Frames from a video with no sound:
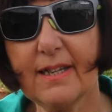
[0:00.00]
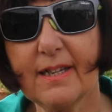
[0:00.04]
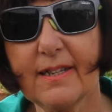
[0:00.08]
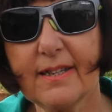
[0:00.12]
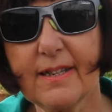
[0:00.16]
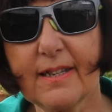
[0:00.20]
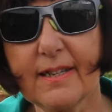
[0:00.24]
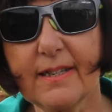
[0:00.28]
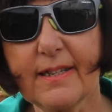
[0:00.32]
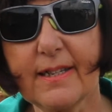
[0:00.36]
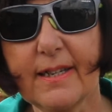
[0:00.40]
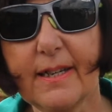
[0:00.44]

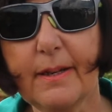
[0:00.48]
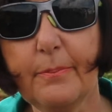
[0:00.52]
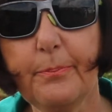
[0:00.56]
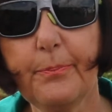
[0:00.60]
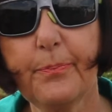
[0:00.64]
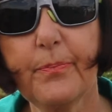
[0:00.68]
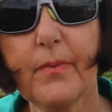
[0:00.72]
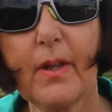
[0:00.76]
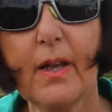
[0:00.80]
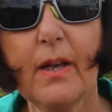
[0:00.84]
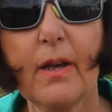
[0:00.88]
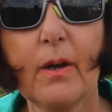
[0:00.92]
city.
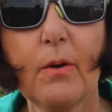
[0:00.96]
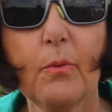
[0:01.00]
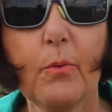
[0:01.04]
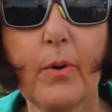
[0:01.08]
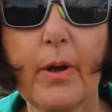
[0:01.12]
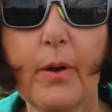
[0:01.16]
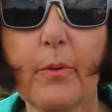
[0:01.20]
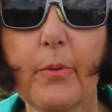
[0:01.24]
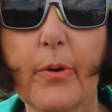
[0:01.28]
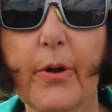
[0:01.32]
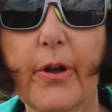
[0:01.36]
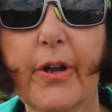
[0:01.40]

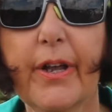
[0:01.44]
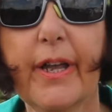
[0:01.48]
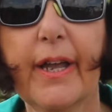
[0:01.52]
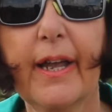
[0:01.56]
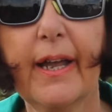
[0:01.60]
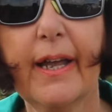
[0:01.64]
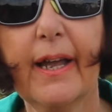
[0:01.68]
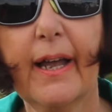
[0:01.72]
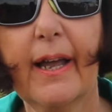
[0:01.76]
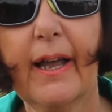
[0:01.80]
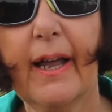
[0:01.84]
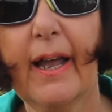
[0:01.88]
We're
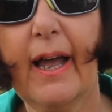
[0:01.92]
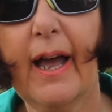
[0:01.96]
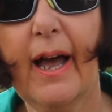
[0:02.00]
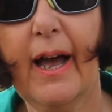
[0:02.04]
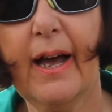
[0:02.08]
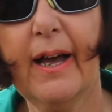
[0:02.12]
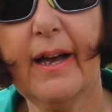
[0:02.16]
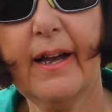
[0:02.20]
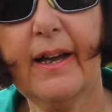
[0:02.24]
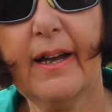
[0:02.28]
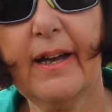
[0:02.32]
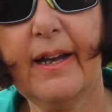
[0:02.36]
working
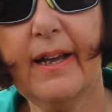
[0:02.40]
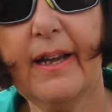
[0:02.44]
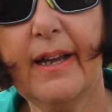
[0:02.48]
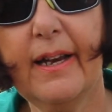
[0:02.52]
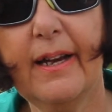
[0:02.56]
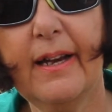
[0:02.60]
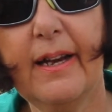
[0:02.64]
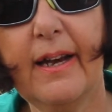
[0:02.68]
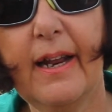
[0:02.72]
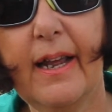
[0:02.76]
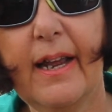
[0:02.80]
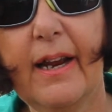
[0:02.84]
uh,
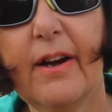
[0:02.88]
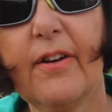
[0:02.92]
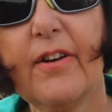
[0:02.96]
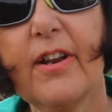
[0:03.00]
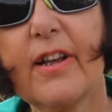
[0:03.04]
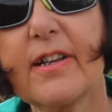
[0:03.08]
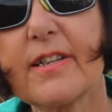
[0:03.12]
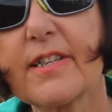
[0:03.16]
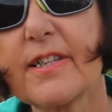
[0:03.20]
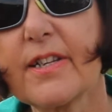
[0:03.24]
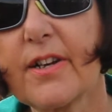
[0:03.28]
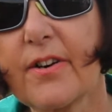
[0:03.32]
in
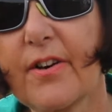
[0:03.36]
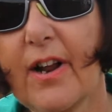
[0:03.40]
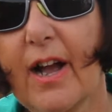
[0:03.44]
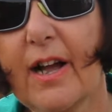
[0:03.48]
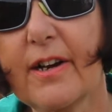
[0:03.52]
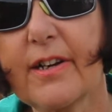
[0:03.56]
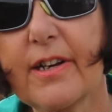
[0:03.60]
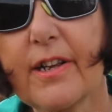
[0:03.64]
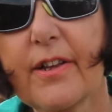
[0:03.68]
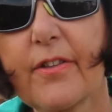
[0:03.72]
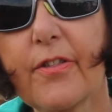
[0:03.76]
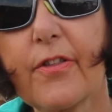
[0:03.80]
areas
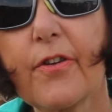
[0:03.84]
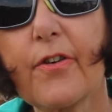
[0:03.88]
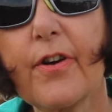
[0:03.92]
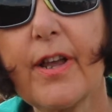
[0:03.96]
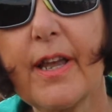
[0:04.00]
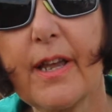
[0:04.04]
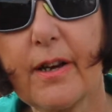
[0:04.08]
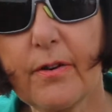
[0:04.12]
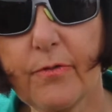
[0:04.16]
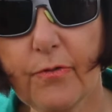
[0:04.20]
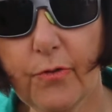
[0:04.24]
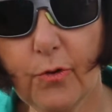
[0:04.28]
surrounding
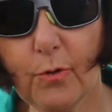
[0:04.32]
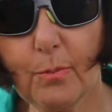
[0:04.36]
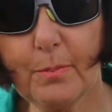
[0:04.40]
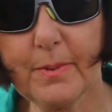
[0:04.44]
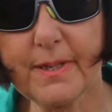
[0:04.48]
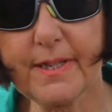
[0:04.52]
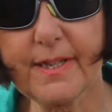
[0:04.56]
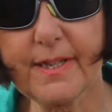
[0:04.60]
three informal